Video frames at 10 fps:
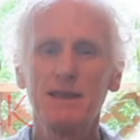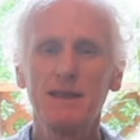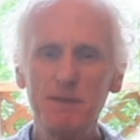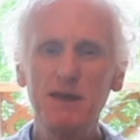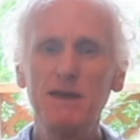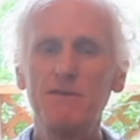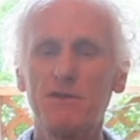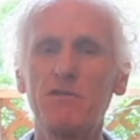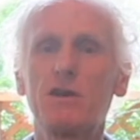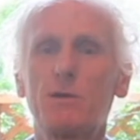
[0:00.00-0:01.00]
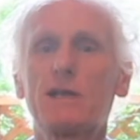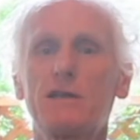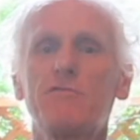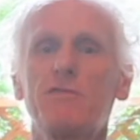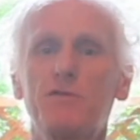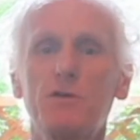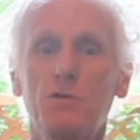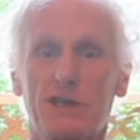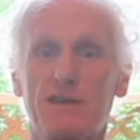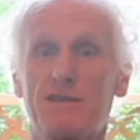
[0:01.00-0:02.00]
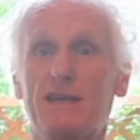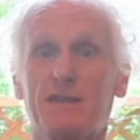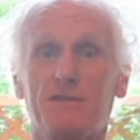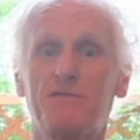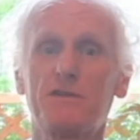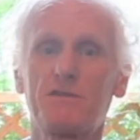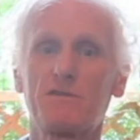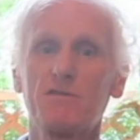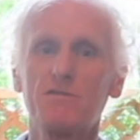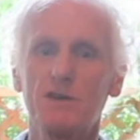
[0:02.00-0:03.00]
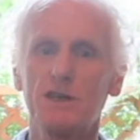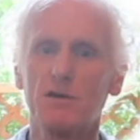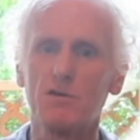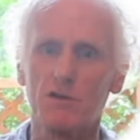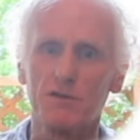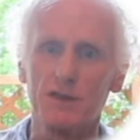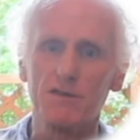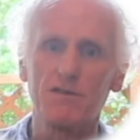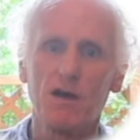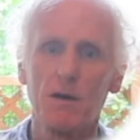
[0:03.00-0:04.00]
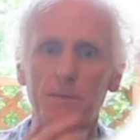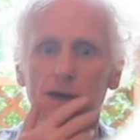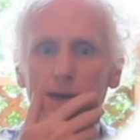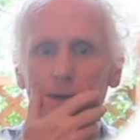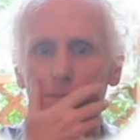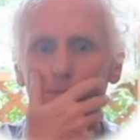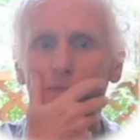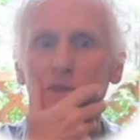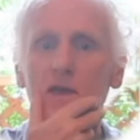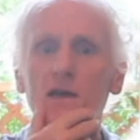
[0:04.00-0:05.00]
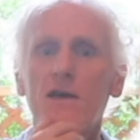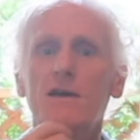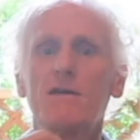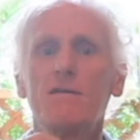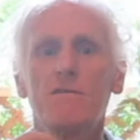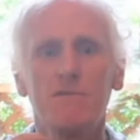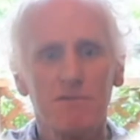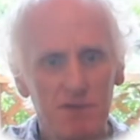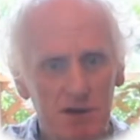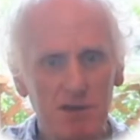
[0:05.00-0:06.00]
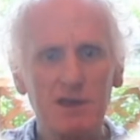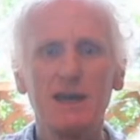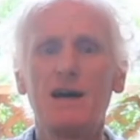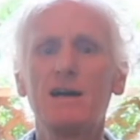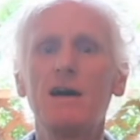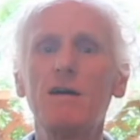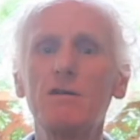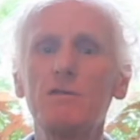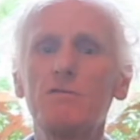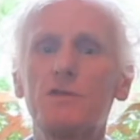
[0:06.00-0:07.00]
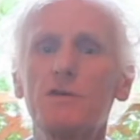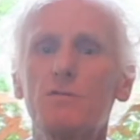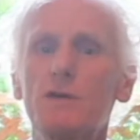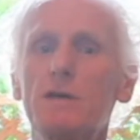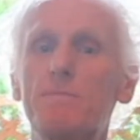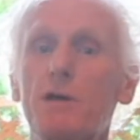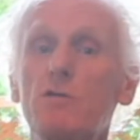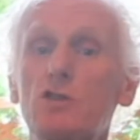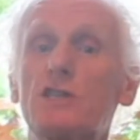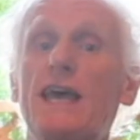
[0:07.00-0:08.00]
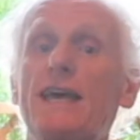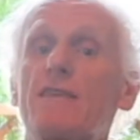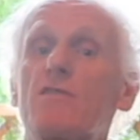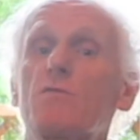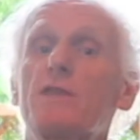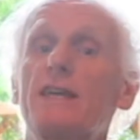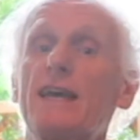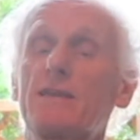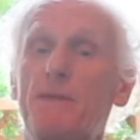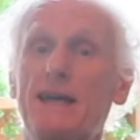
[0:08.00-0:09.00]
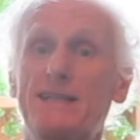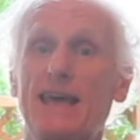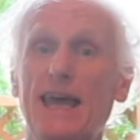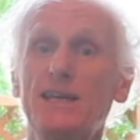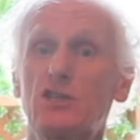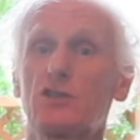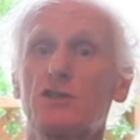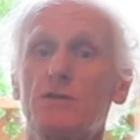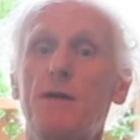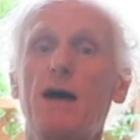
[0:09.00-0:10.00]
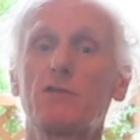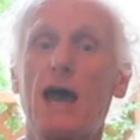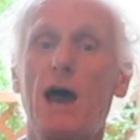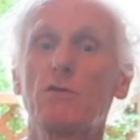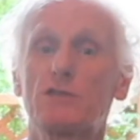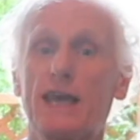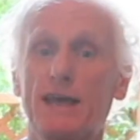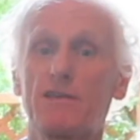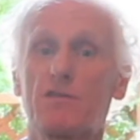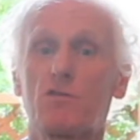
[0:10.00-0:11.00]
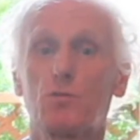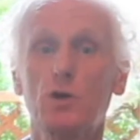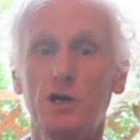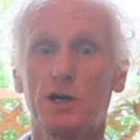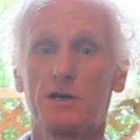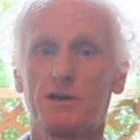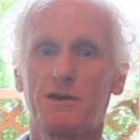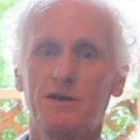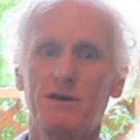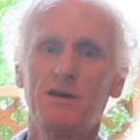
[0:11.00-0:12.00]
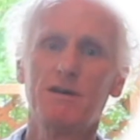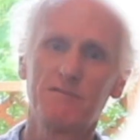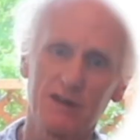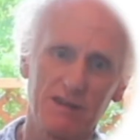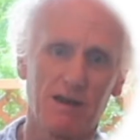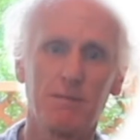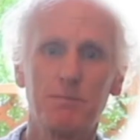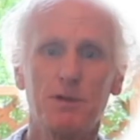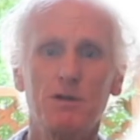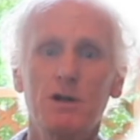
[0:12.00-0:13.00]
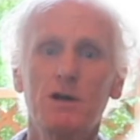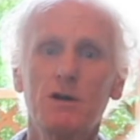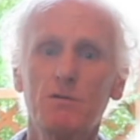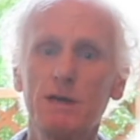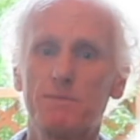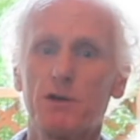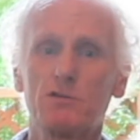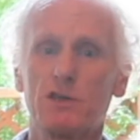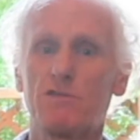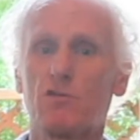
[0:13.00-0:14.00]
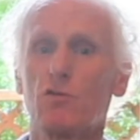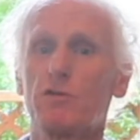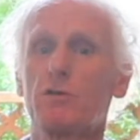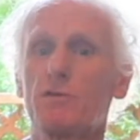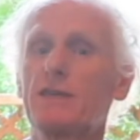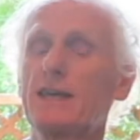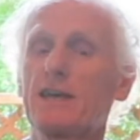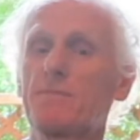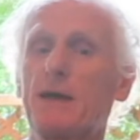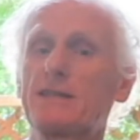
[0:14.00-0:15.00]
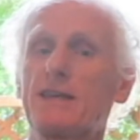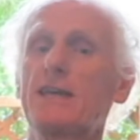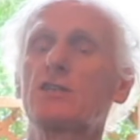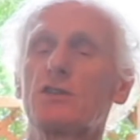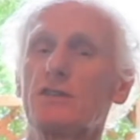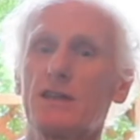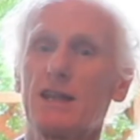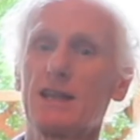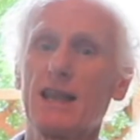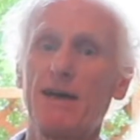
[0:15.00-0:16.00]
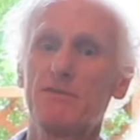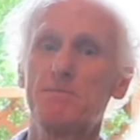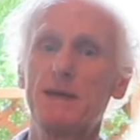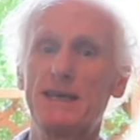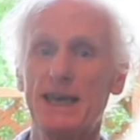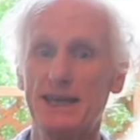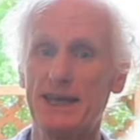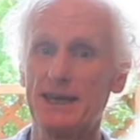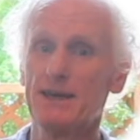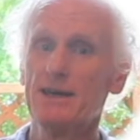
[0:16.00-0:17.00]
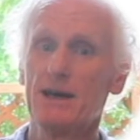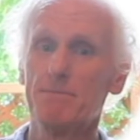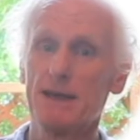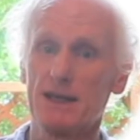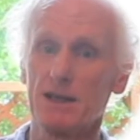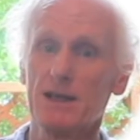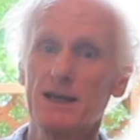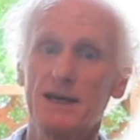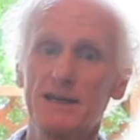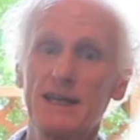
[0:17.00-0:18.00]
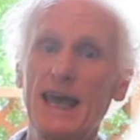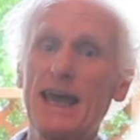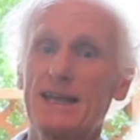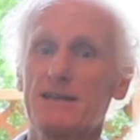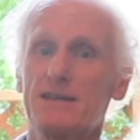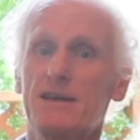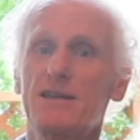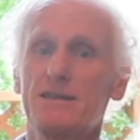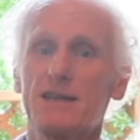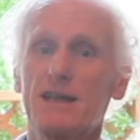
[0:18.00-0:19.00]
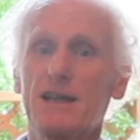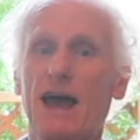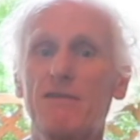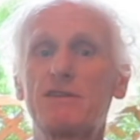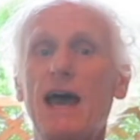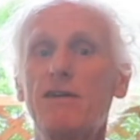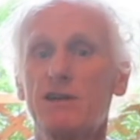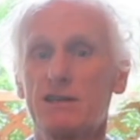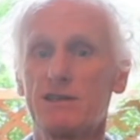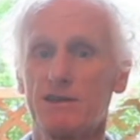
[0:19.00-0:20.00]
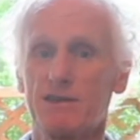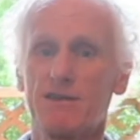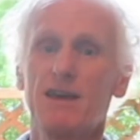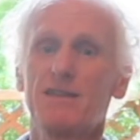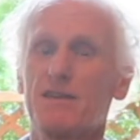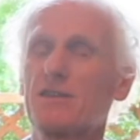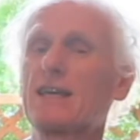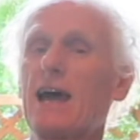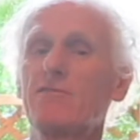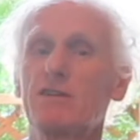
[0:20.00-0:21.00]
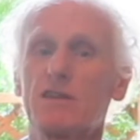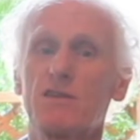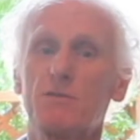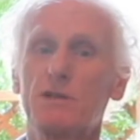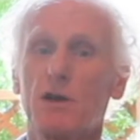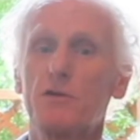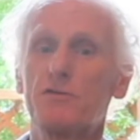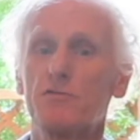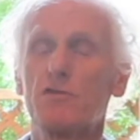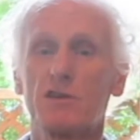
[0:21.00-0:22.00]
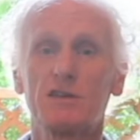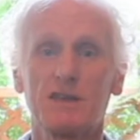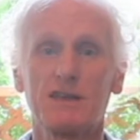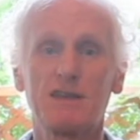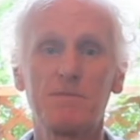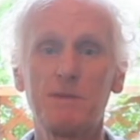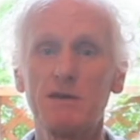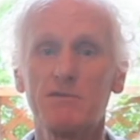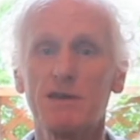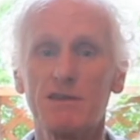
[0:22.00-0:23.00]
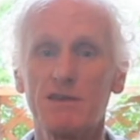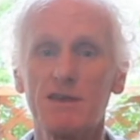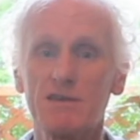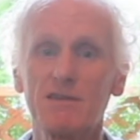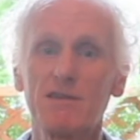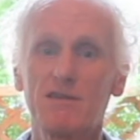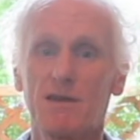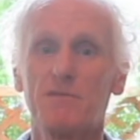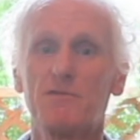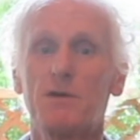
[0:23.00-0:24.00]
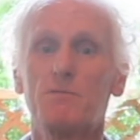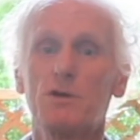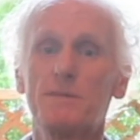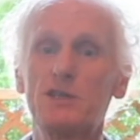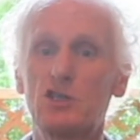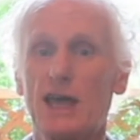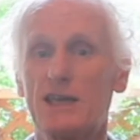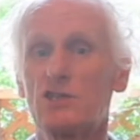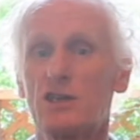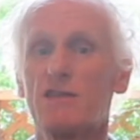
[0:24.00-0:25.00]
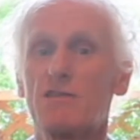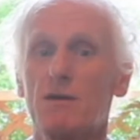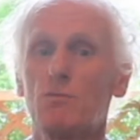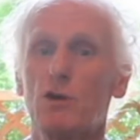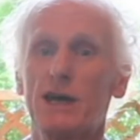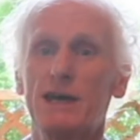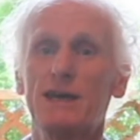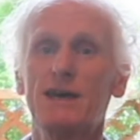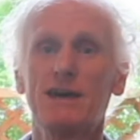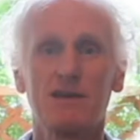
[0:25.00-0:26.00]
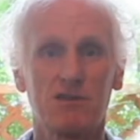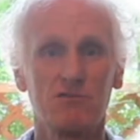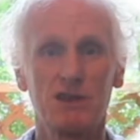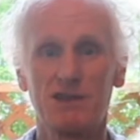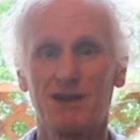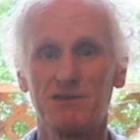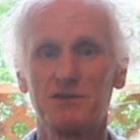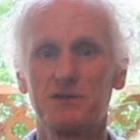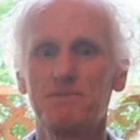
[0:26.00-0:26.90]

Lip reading: Let me very quickly review what I said in the first 2 videos on this topic. Firstly, I argued that we approach texts with an expectation about how texts work. For example, we approach a story with the expectation that it'll have a beginning, a middle, and an end, that it'll have characters, that the characters will go through certain experiences, and that some of them will be changed in some way as a result.